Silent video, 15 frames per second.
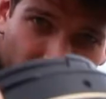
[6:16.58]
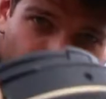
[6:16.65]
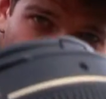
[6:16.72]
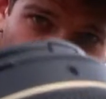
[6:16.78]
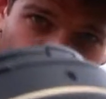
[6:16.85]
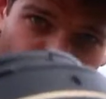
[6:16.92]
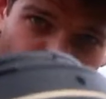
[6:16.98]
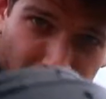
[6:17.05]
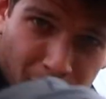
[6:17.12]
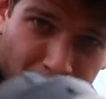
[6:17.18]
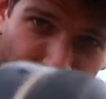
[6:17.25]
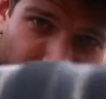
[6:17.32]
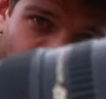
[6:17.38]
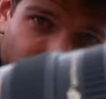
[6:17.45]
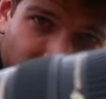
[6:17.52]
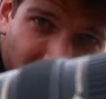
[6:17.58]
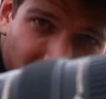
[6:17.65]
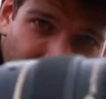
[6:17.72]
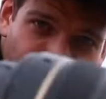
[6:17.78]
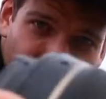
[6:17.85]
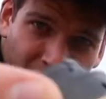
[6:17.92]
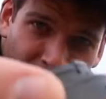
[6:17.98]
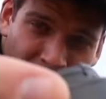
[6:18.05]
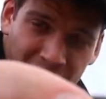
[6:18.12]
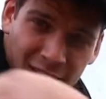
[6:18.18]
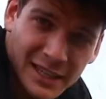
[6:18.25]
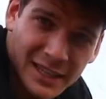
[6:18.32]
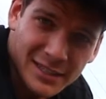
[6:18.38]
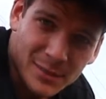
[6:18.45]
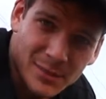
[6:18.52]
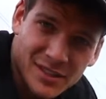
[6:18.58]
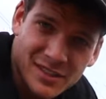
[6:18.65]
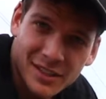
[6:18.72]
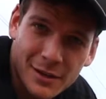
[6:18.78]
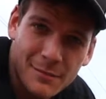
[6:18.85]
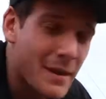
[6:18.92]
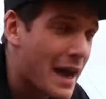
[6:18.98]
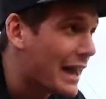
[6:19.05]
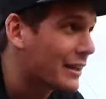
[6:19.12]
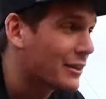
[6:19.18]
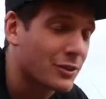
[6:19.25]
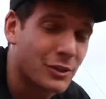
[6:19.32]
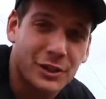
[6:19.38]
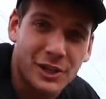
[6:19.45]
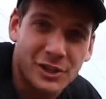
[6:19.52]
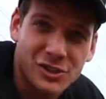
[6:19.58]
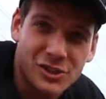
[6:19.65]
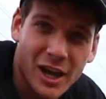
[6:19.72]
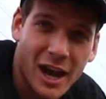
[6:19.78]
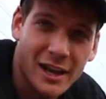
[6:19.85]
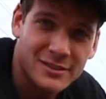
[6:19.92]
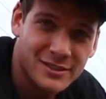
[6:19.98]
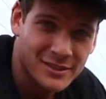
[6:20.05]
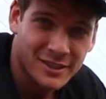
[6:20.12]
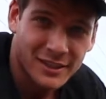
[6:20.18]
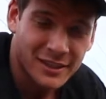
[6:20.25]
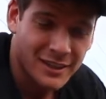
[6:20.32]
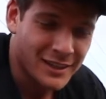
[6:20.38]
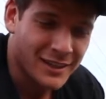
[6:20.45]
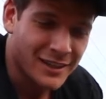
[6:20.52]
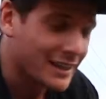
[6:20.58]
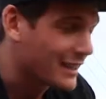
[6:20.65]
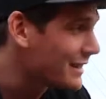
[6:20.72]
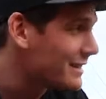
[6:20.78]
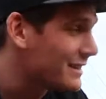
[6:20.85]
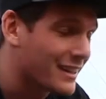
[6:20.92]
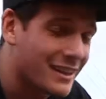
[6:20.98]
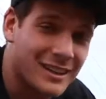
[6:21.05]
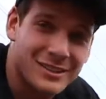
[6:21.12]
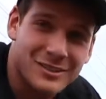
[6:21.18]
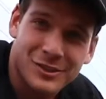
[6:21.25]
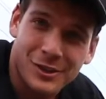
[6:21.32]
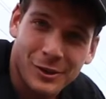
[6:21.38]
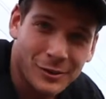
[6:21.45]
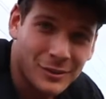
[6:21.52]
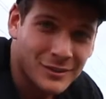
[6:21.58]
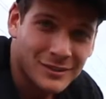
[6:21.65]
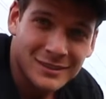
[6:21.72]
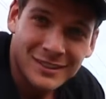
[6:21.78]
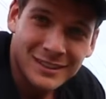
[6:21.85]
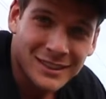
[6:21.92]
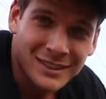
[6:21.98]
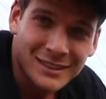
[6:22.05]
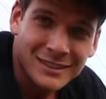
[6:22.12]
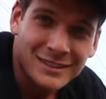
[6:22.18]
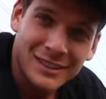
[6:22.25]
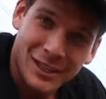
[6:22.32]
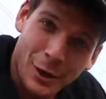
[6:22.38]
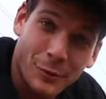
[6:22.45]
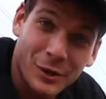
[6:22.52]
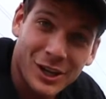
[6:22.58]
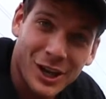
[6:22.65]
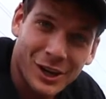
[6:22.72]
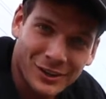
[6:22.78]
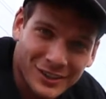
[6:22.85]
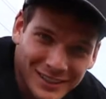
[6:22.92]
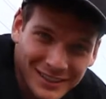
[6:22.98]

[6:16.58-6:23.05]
millimeter lens to get some cinematic looking shots, and uh, so here we go.